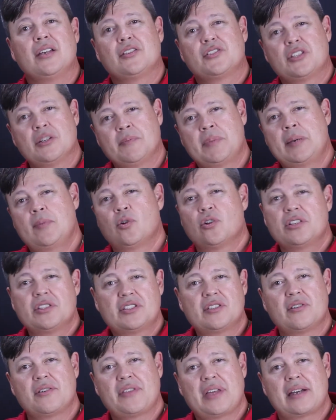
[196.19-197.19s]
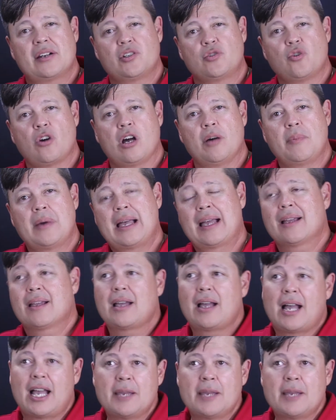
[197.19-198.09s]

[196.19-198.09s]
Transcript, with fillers: Some people consider that a drawback.